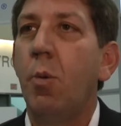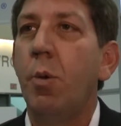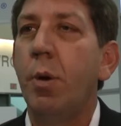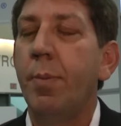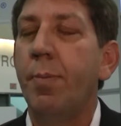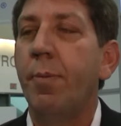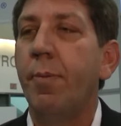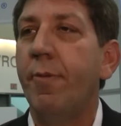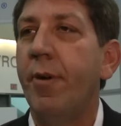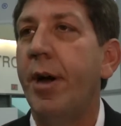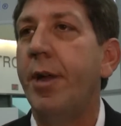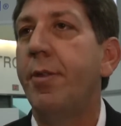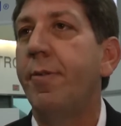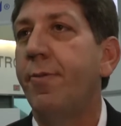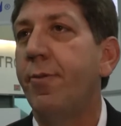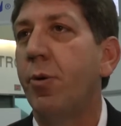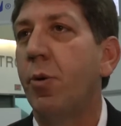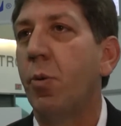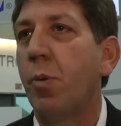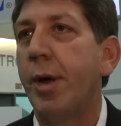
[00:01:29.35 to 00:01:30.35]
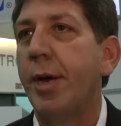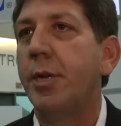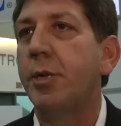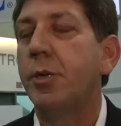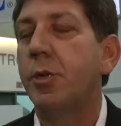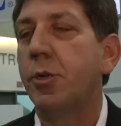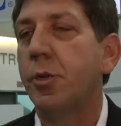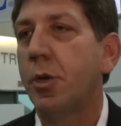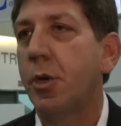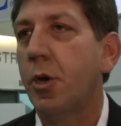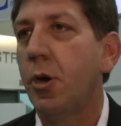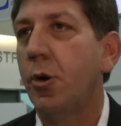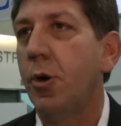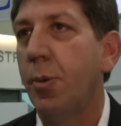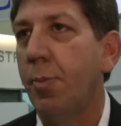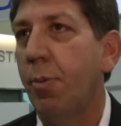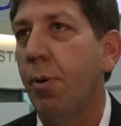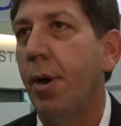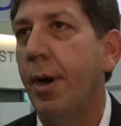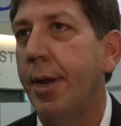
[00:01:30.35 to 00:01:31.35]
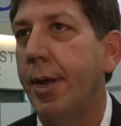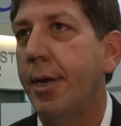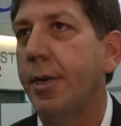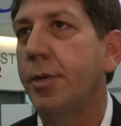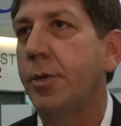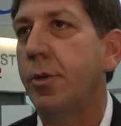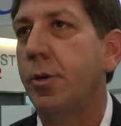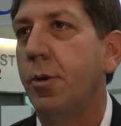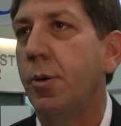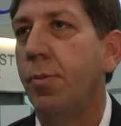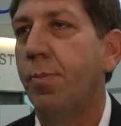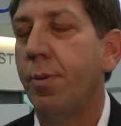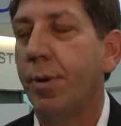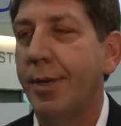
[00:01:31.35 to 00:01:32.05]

we provide the full range of security products to